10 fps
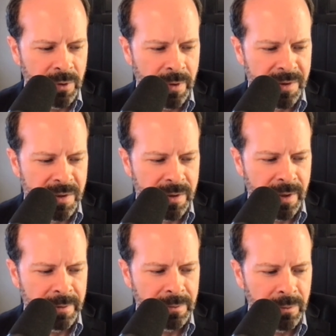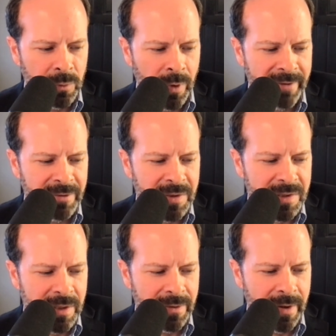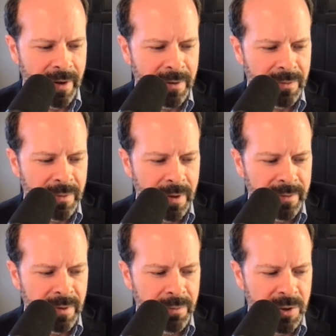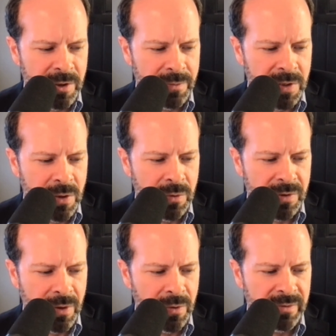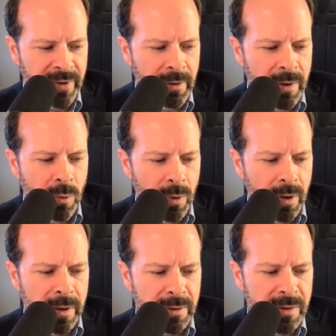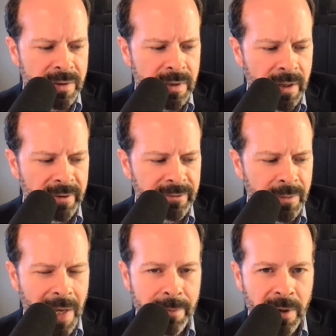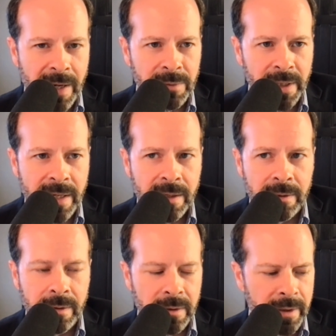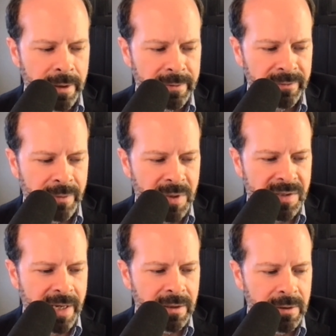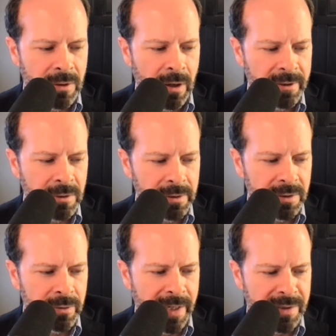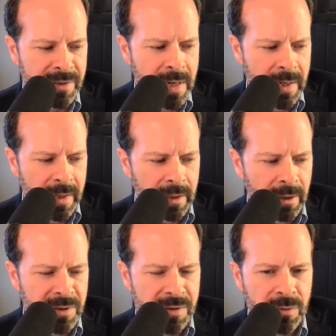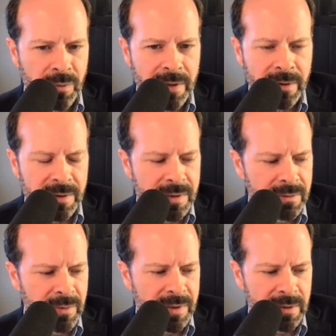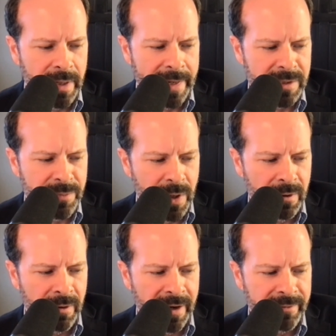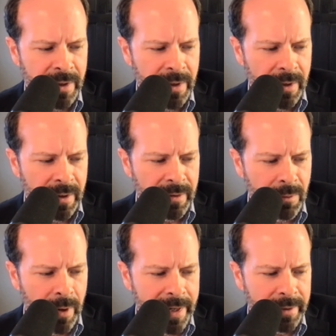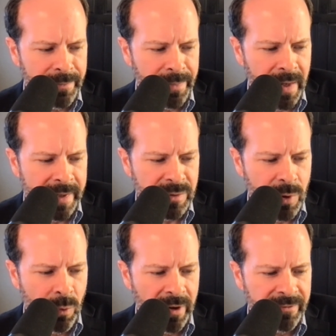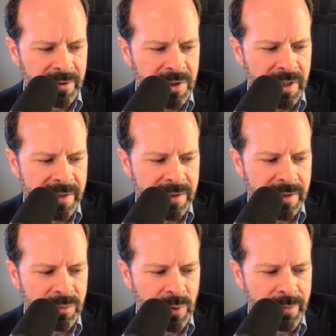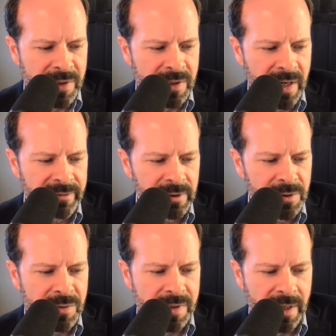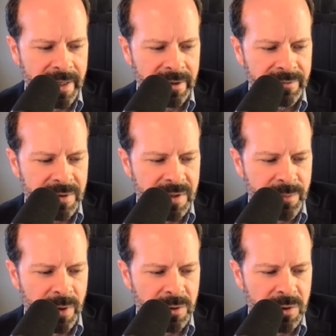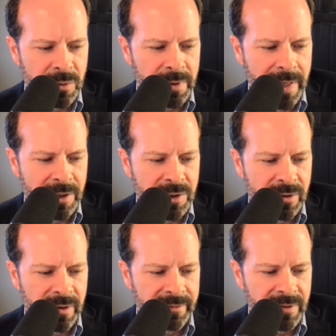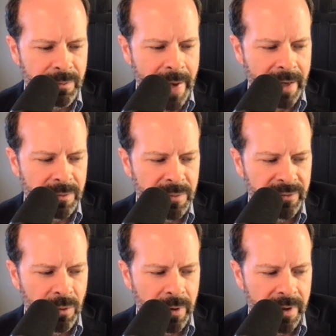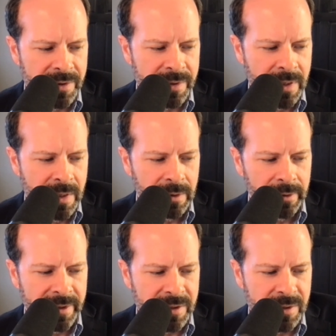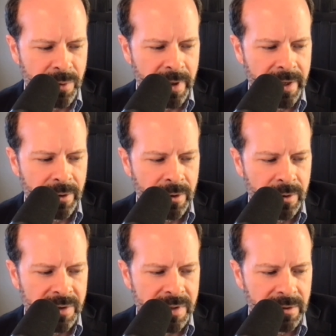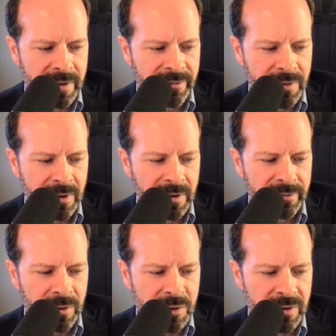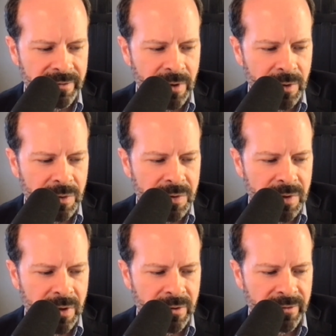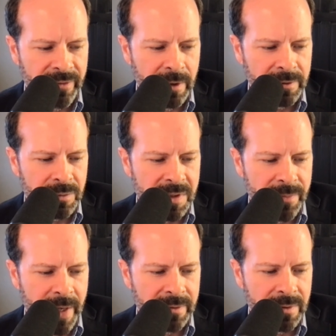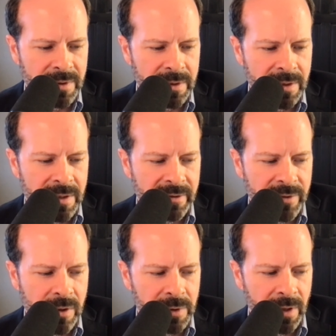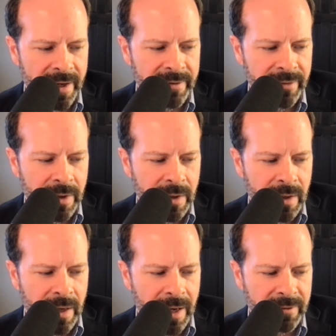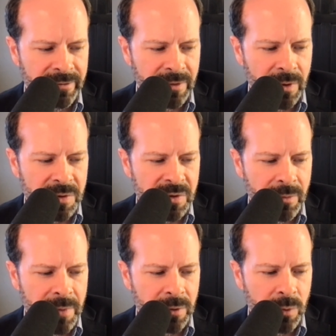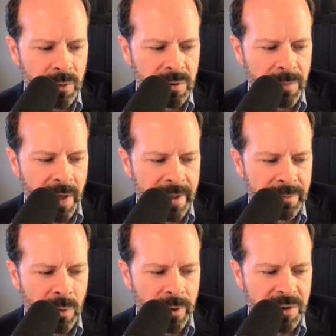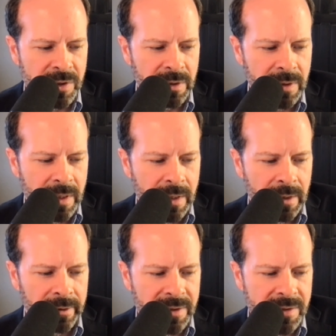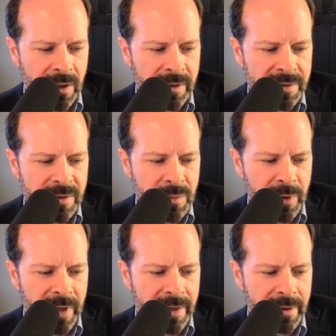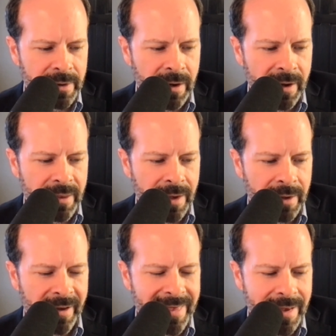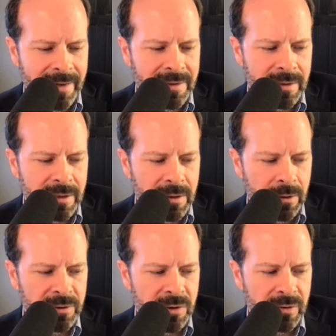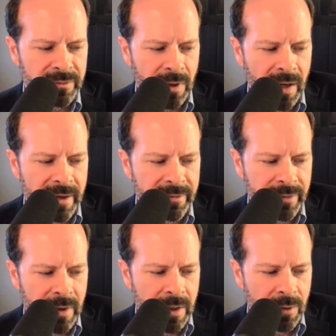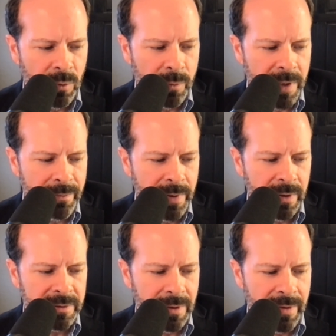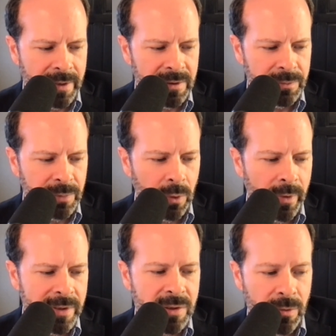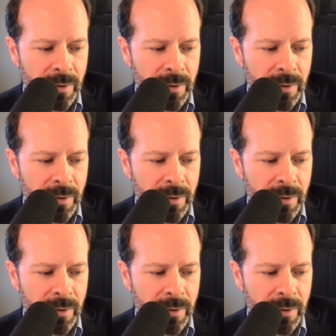Chris referenced it there, the bishops used those very words from Abraham Lincoln from the second inaugural address. I'll just read this last paragraph. They write, "As we work for justice, we must never lose sight of the spiritual nature of the battle before us. Let us pray earnestly for the conversion of those who fail to respect the dignity of human life and for those who have been wounded by abortion. Let us also pray that an authentic culture of life will be built that deploys